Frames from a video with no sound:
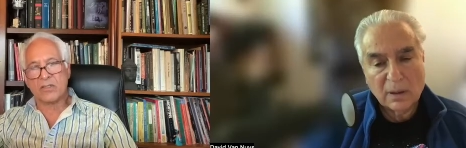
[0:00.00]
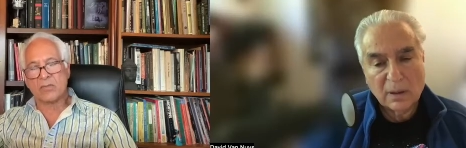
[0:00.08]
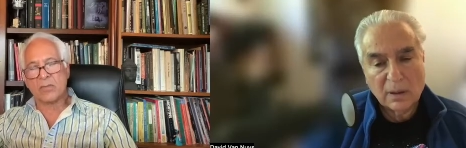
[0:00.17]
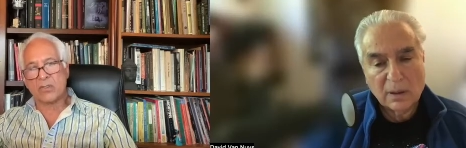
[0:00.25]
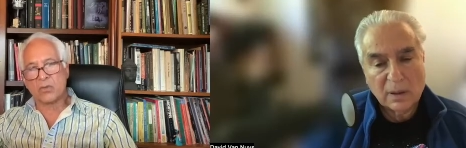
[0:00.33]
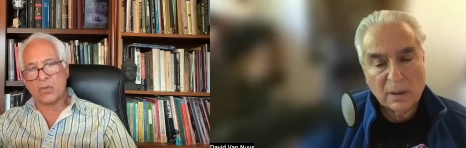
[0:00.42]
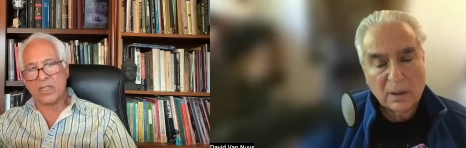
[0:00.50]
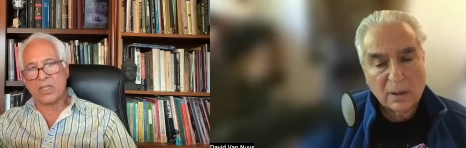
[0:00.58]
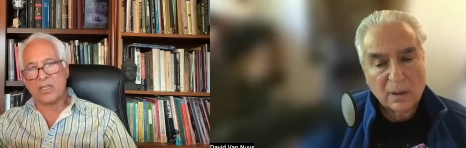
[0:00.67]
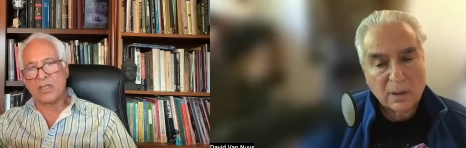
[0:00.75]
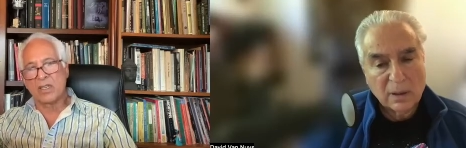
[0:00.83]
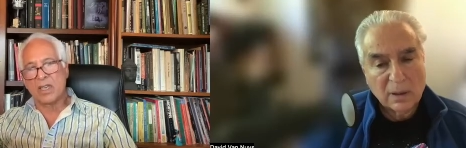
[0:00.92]

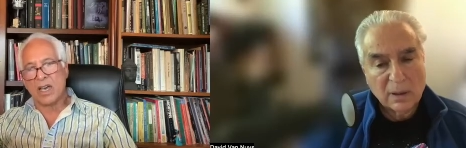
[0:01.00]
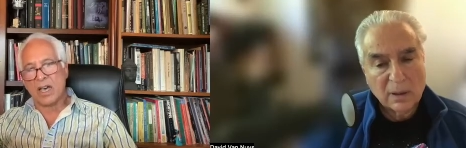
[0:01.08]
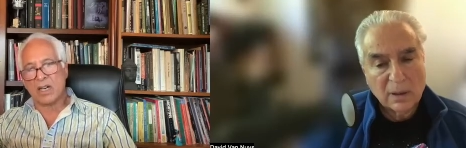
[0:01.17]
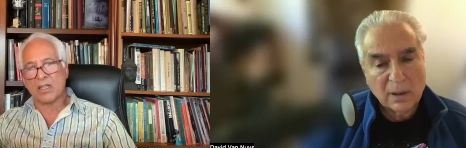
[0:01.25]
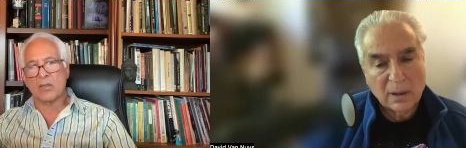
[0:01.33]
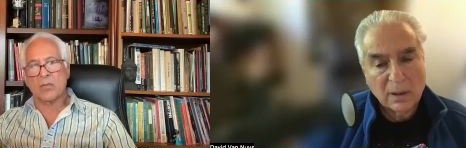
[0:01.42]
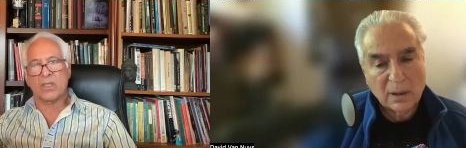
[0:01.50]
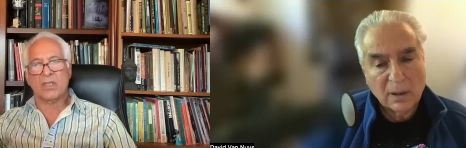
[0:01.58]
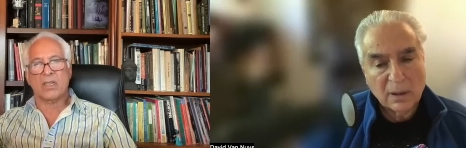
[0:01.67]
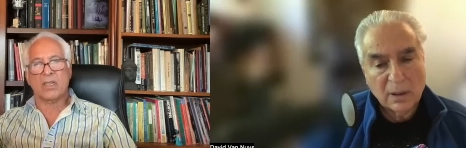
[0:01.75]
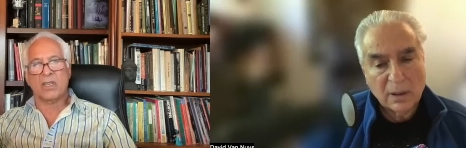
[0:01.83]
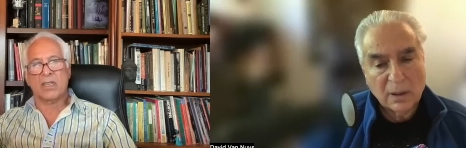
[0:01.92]
Speaker 1: between alchemy
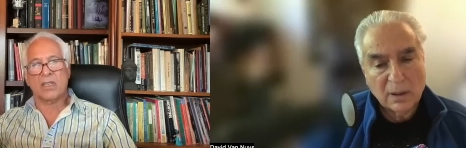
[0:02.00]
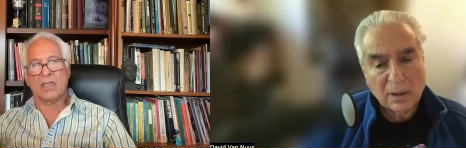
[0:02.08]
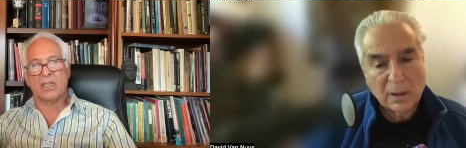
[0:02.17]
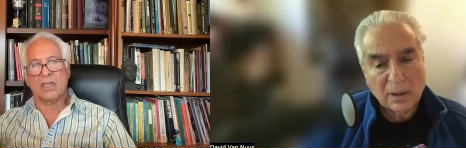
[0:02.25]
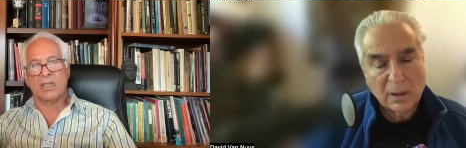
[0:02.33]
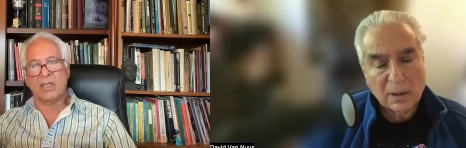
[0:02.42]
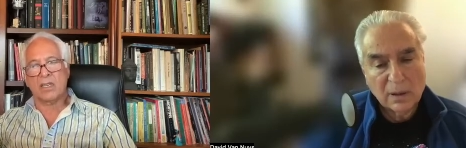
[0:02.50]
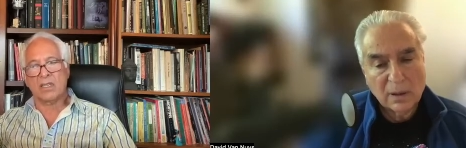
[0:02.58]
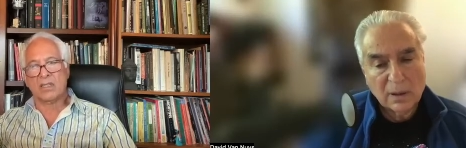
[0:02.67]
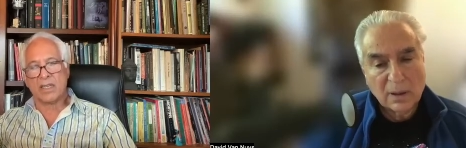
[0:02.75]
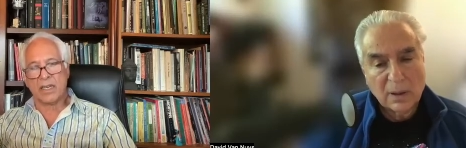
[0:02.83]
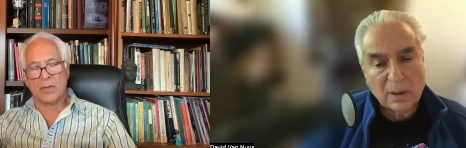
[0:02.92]

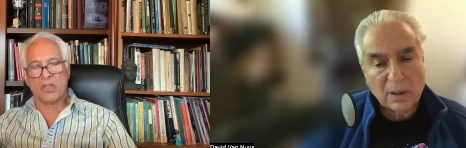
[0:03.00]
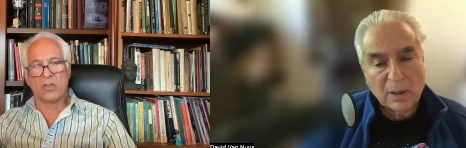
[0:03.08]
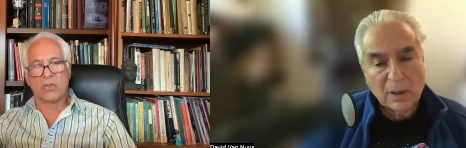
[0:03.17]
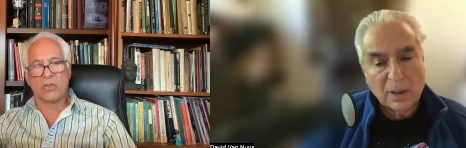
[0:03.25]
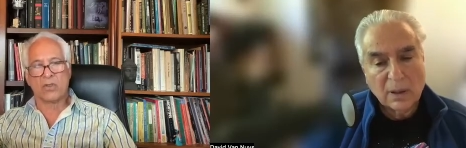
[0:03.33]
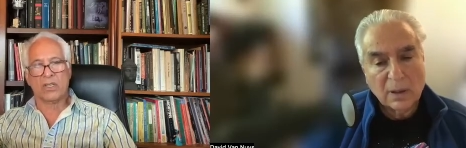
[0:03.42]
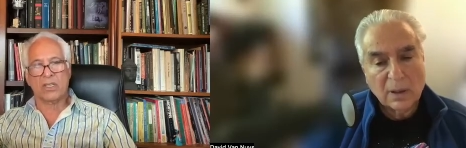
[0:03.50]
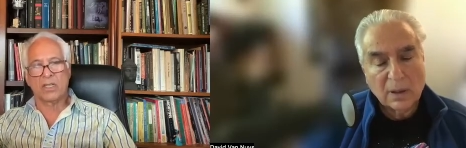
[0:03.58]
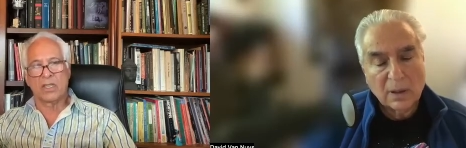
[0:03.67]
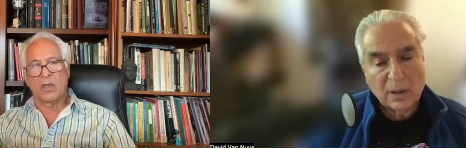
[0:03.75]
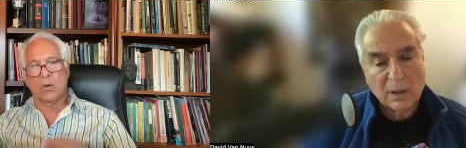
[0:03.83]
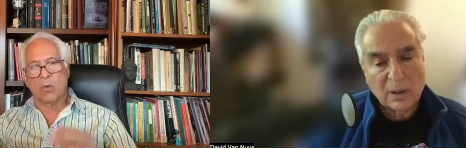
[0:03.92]
and chemistry,
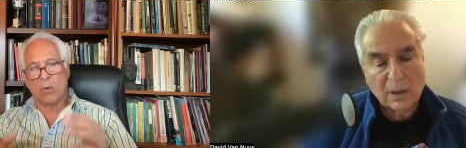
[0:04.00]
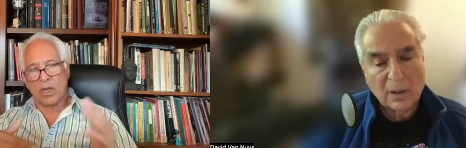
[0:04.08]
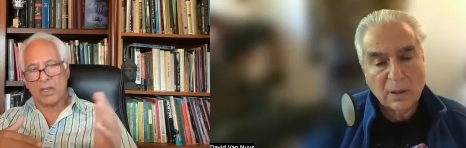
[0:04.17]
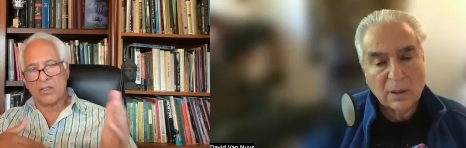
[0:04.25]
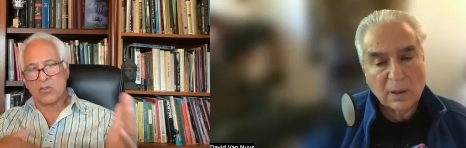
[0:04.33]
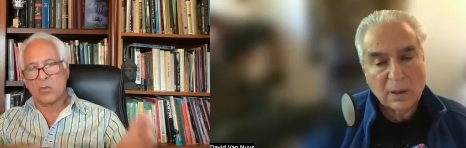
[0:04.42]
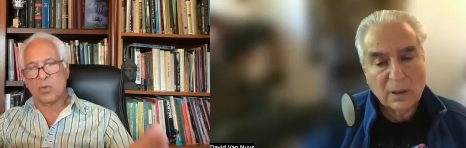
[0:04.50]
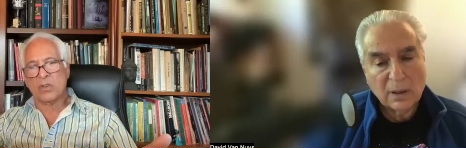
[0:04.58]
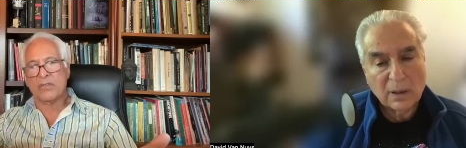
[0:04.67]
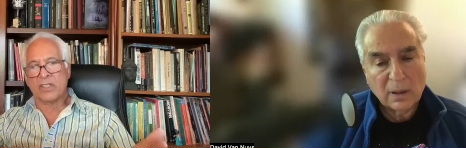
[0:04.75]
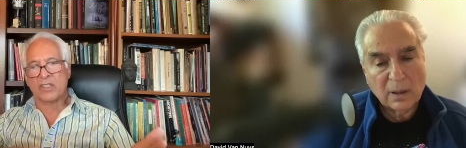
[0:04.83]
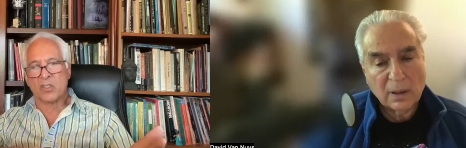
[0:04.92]
one is more
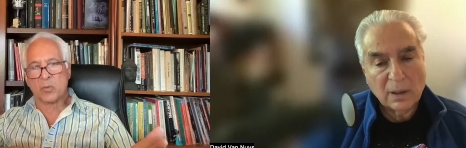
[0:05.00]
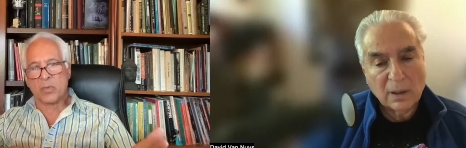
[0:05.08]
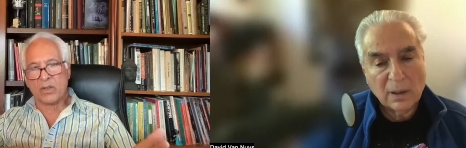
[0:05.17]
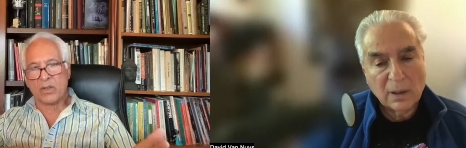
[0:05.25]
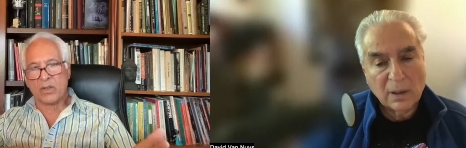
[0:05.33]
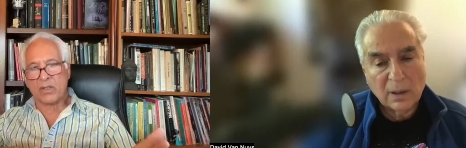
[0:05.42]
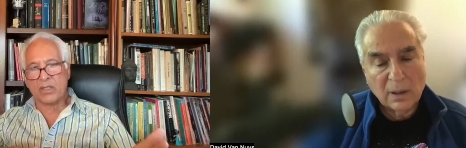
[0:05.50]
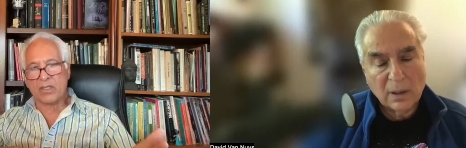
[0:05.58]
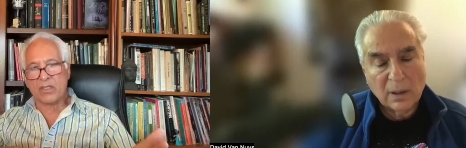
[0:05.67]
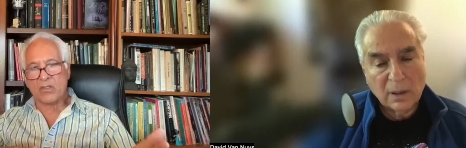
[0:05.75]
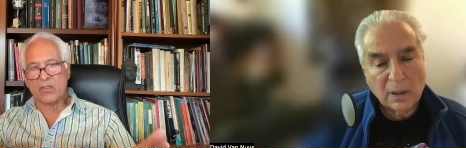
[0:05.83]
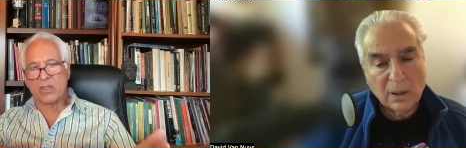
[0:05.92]
of an
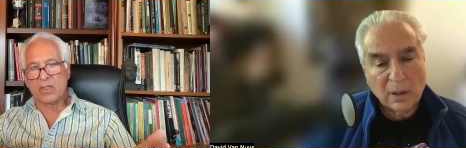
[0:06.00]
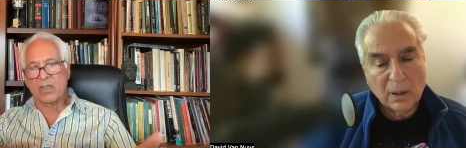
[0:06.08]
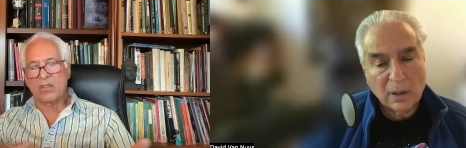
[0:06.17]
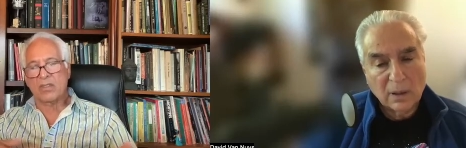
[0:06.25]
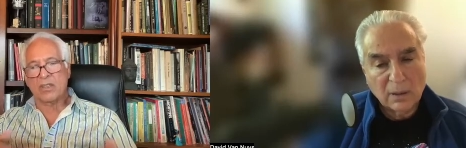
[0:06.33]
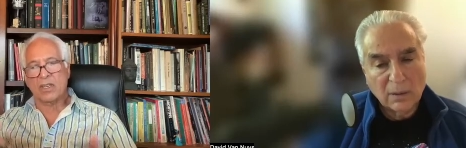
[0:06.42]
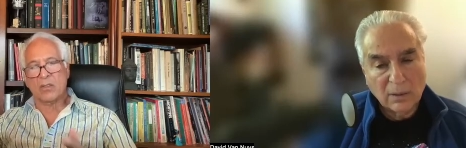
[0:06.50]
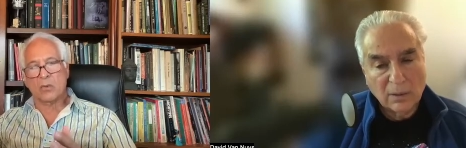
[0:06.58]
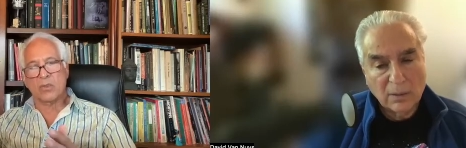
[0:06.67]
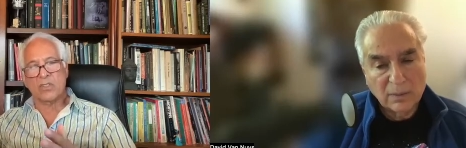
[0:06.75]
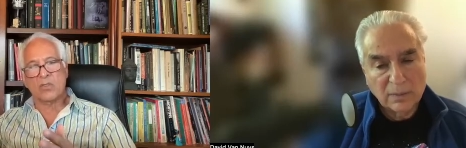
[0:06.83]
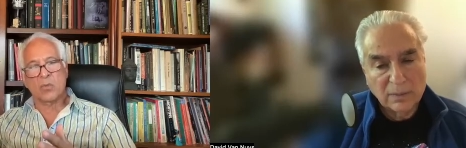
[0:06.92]
experience, the
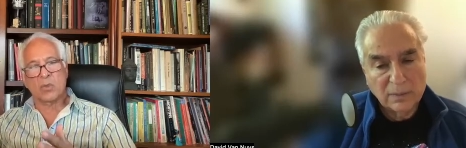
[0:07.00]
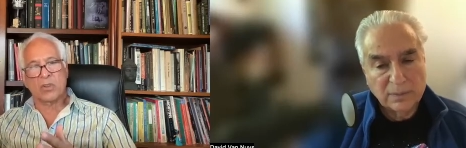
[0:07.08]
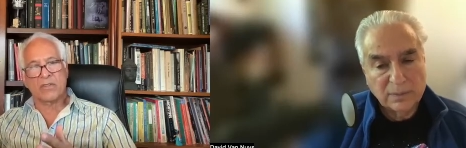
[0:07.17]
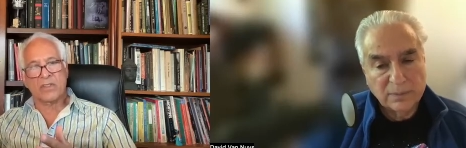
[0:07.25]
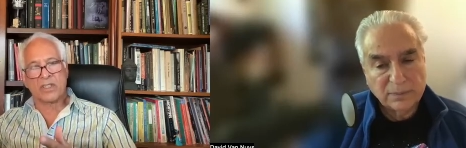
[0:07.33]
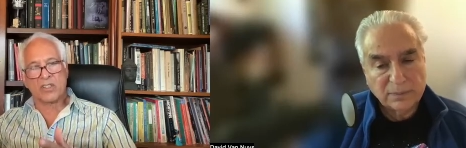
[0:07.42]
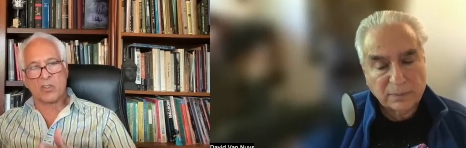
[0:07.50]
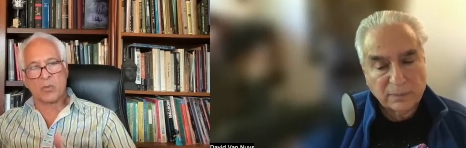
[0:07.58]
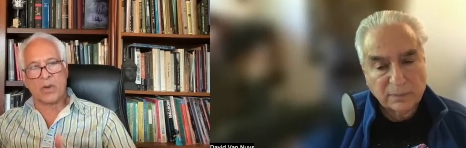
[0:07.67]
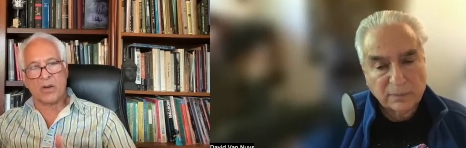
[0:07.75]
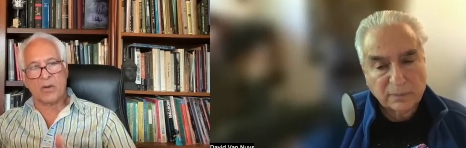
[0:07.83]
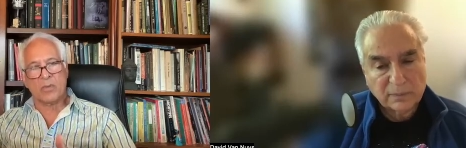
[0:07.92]
other one is more of an
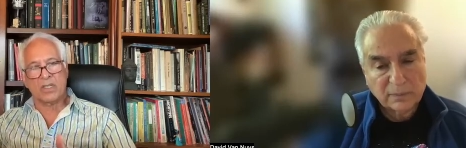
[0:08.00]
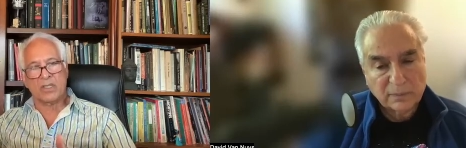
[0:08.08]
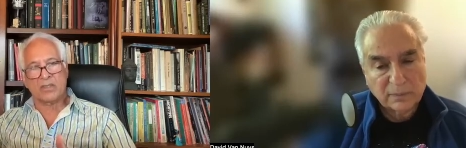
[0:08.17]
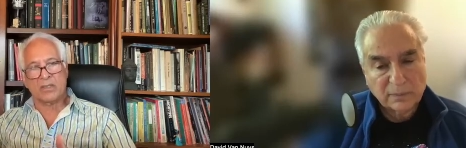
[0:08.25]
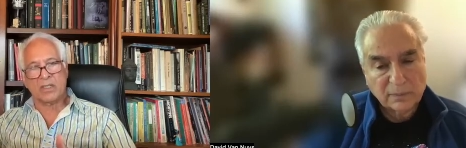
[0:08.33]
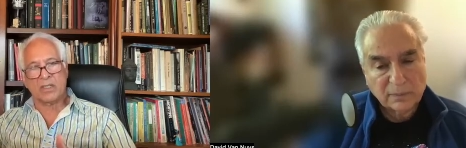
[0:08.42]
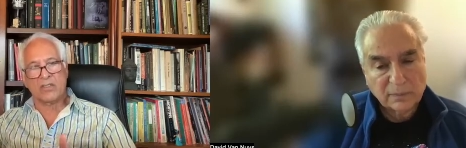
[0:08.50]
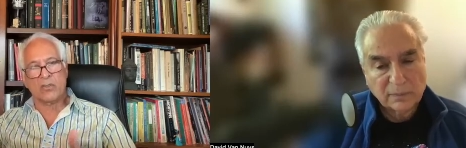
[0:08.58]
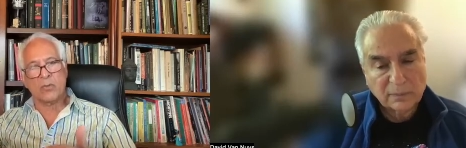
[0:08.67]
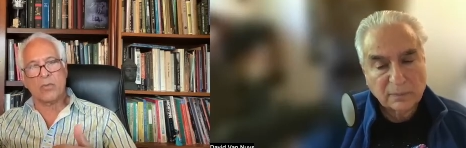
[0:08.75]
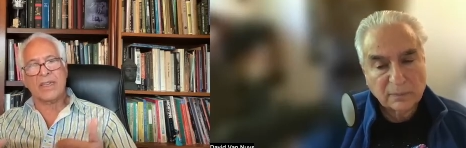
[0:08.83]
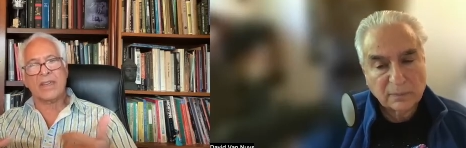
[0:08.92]
experiment. And as
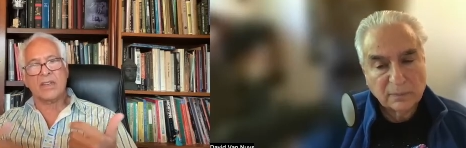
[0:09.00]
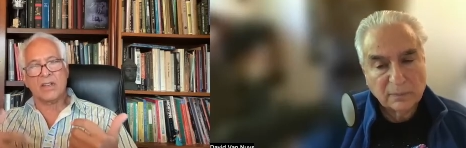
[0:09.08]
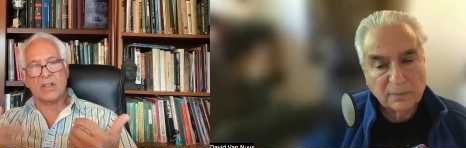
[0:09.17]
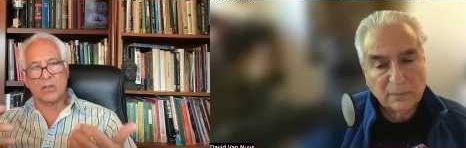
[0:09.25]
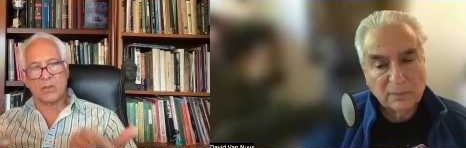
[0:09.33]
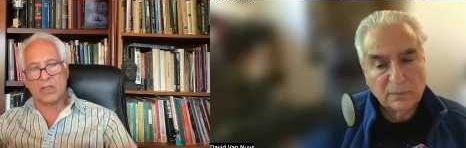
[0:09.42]
you may know,